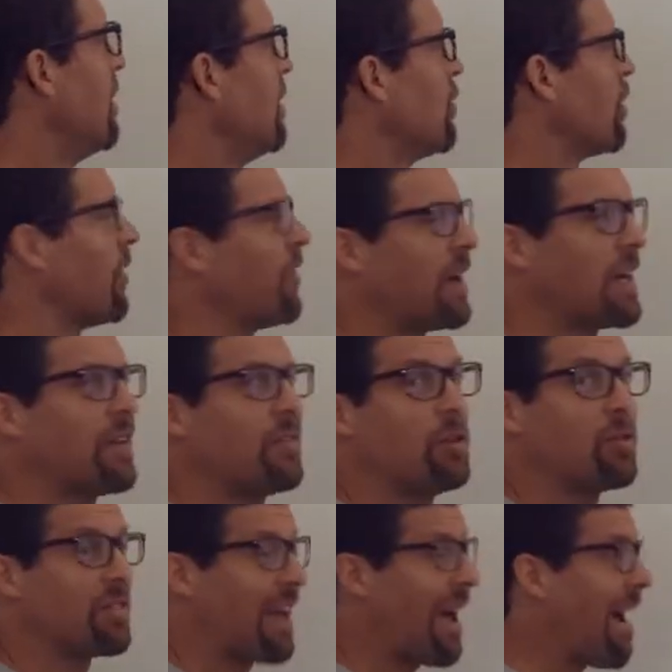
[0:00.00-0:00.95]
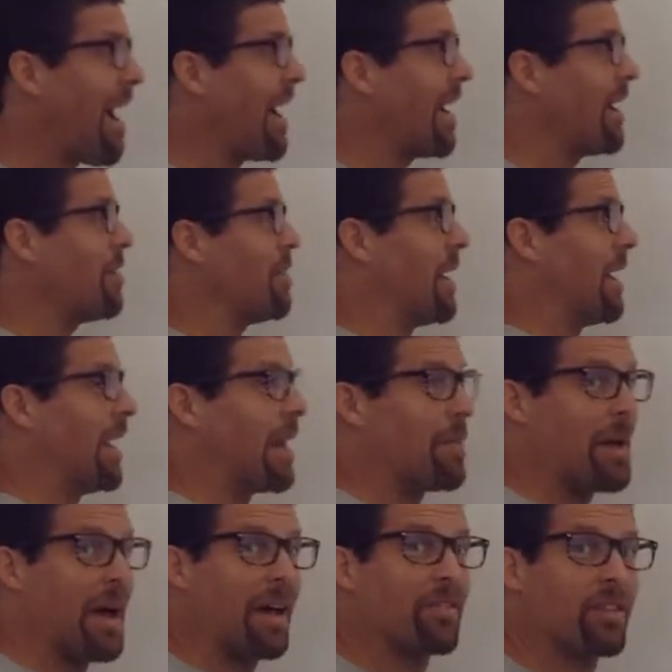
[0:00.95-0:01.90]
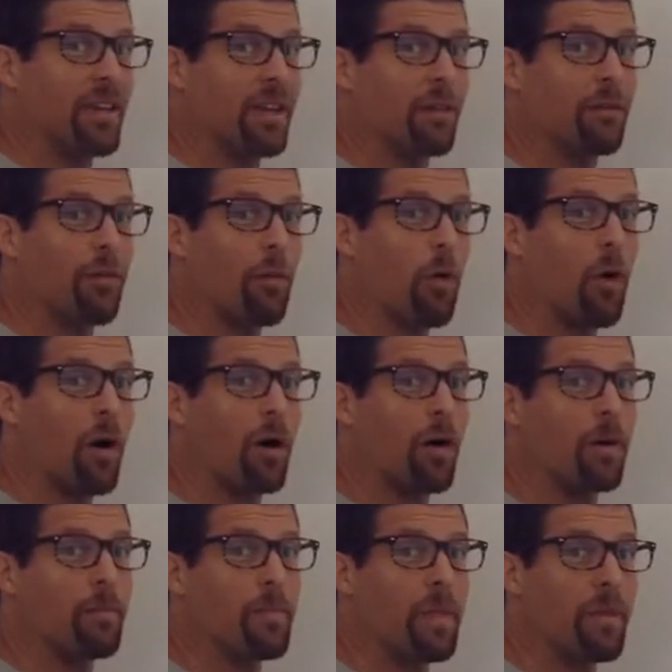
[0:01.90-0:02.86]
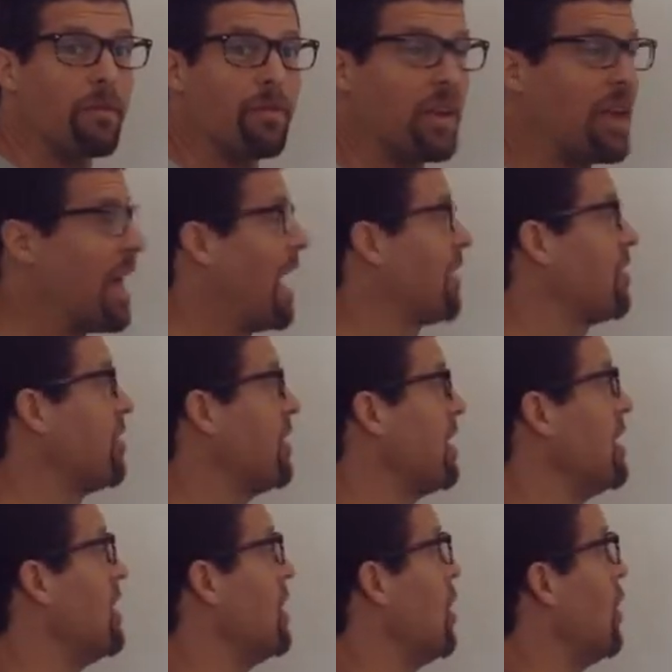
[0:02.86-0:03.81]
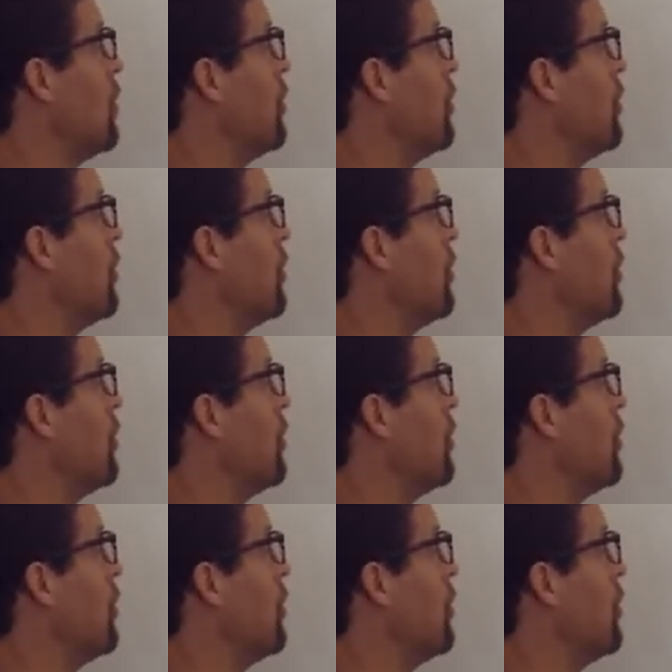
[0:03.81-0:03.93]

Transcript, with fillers: So if I give you time and I'm asking for velocity,